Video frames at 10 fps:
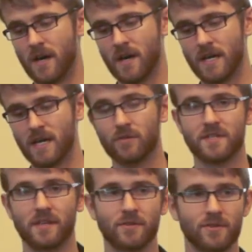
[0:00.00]
it'll
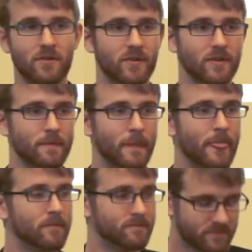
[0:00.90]
send those over.
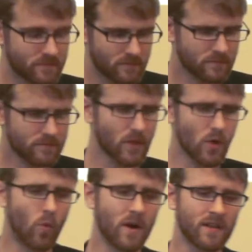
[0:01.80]

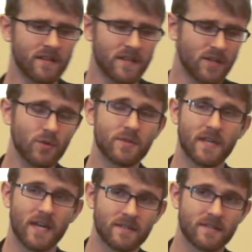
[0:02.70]
One of the use
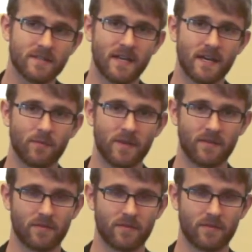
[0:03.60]
cases that we